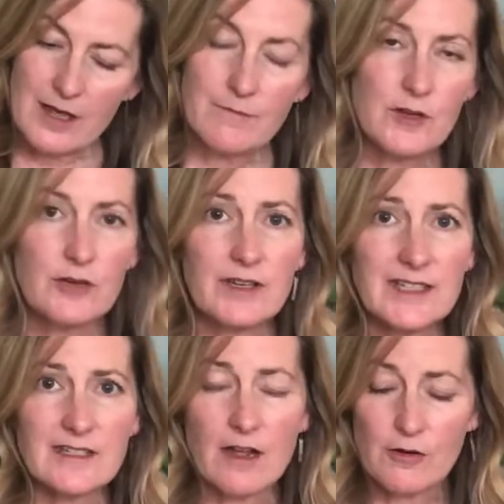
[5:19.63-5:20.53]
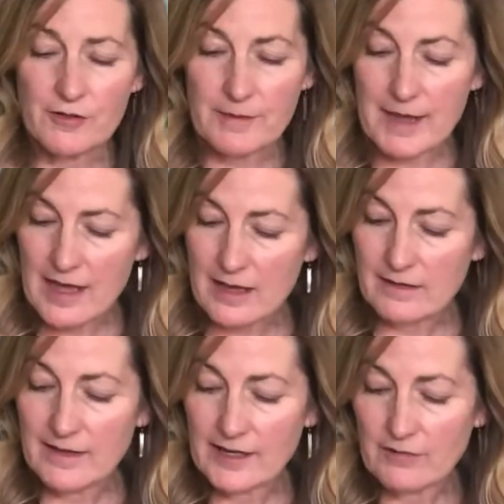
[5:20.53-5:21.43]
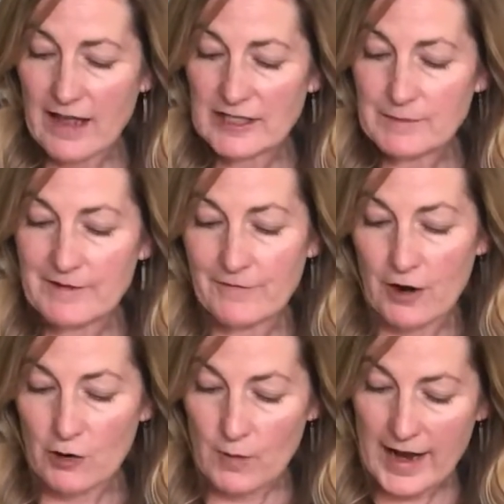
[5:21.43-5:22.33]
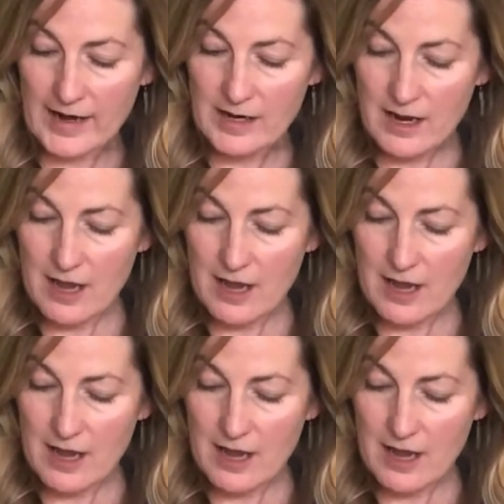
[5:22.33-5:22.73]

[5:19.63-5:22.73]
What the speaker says: but you can snuggle them in. They don't have to be far away.